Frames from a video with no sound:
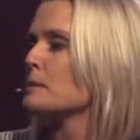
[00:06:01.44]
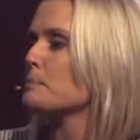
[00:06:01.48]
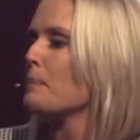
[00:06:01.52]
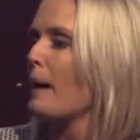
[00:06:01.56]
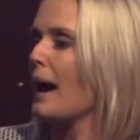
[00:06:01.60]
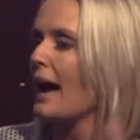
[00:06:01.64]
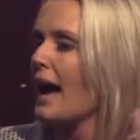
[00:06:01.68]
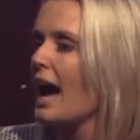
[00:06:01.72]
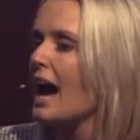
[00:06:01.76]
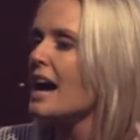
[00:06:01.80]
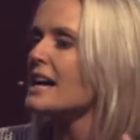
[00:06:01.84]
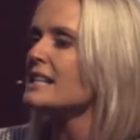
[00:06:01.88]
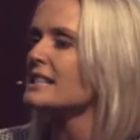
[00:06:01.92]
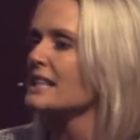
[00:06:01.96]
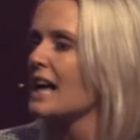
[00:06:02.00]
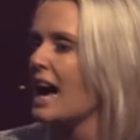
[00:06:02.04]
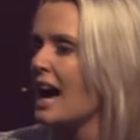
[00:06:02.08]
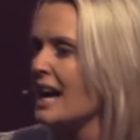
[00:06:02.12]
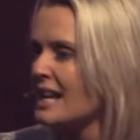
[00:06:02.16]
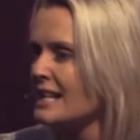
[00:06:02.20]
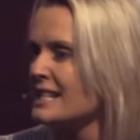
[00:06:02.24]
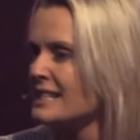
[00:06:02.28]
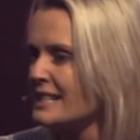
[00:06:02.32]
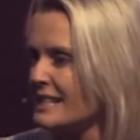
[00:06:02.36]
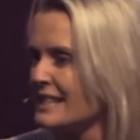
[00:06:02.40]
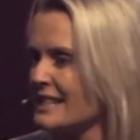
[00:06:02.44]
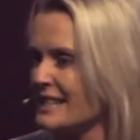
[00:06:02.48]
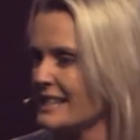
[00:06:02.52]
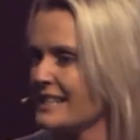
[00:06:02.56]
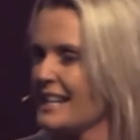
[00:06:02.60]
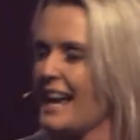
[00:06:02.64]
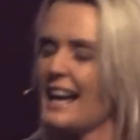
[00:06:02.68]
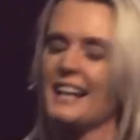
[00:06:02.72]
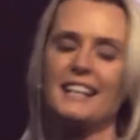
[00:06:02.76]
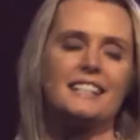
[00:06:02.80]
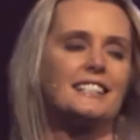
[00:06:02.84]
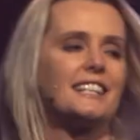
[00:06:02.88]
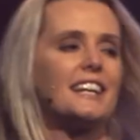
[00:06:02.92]
by us
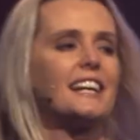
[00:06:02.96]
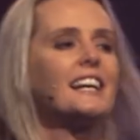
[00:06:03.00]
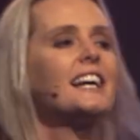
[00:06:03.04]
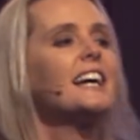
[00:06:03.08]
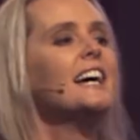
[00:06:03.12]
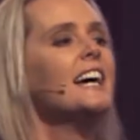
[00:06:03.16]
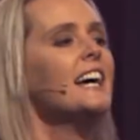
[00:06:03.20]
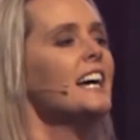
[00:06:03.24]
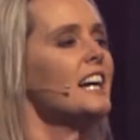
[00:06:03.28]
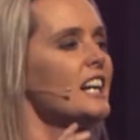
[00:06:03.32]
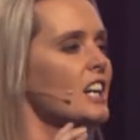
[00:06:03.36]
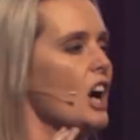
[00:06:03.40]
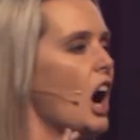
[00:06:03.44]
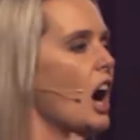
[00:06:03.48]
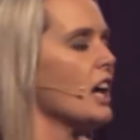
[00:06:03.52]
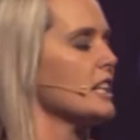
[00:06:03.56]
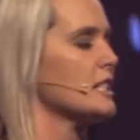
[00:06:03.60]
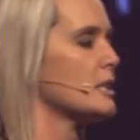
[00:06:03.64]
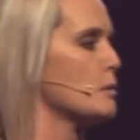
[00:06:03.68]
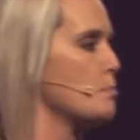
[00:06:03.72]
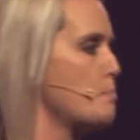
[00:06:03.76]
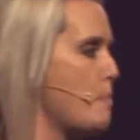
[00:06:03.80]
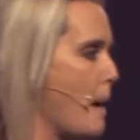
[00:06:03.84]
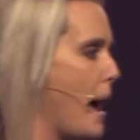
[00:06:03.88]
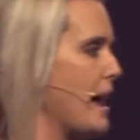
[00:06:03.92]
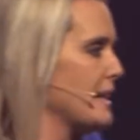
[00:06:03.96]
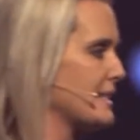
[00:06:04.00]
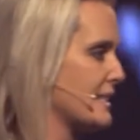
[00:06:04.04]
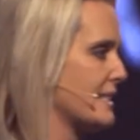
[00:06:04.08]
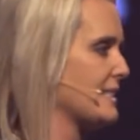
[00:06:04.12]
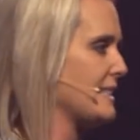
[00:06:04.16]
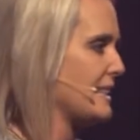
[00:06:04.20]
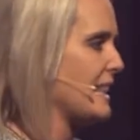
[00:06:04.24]
understanding God's best